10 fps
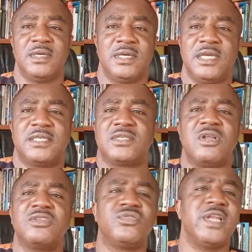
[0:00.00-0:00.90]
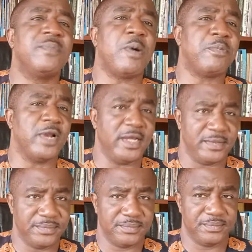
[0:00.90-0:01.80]
It is not really popular.
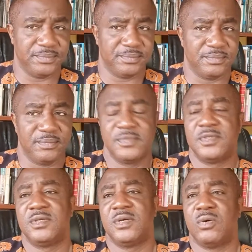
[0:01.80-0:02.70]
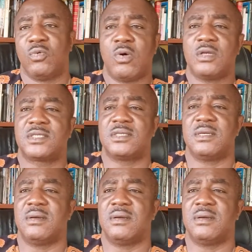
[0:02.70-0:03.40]
What